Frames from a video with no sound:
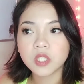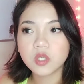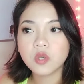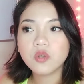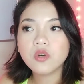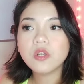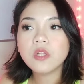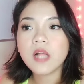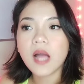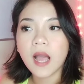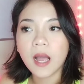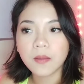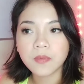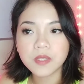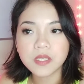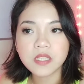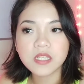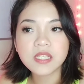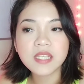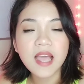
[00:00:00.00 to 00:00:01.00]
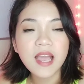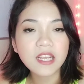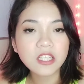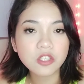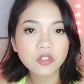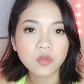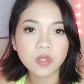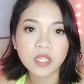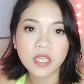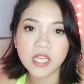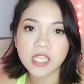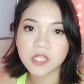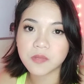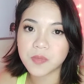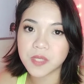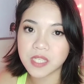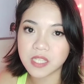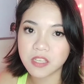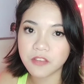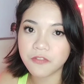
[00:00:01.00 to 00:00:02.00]
Google Apps is actually a
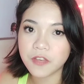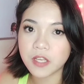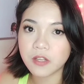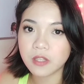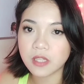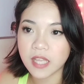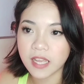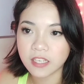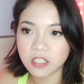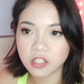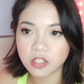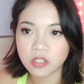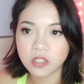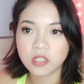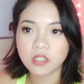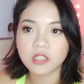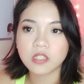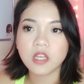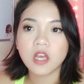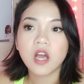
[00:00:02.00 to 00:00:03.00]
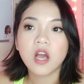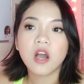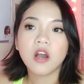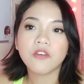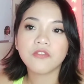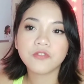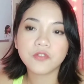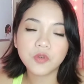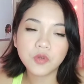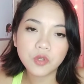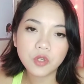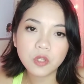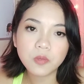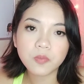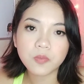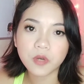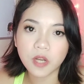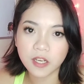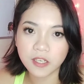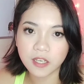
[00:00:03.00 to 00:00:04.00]
specific collection of
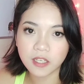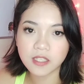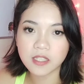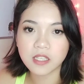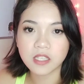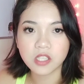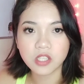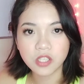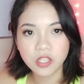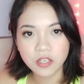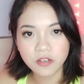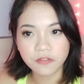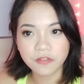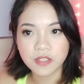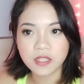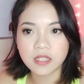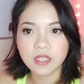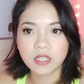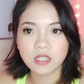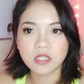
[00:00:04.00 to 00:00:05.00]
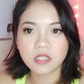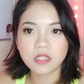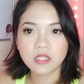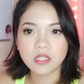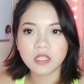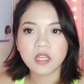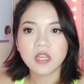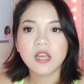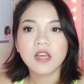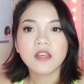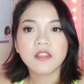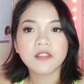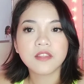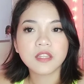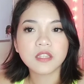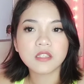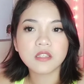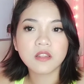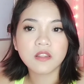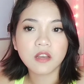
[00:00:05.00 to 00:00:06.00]
Google products and services
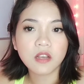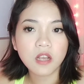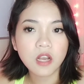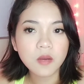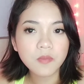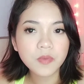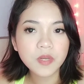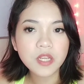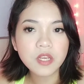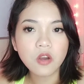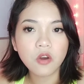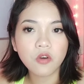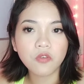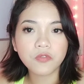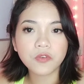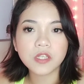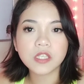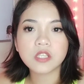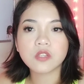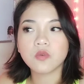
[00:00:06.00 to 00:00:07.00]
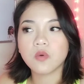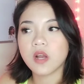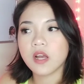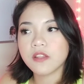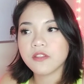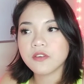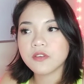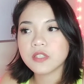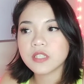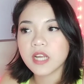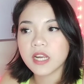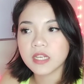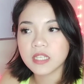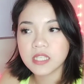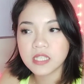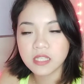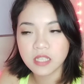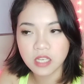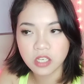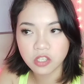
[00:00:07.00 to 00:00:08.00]
that the company offers to other
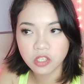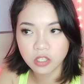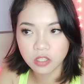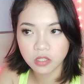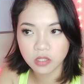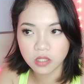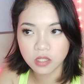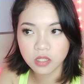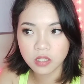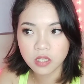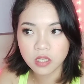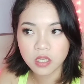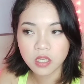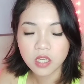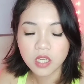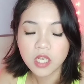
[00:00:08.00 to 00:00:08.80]
organizations.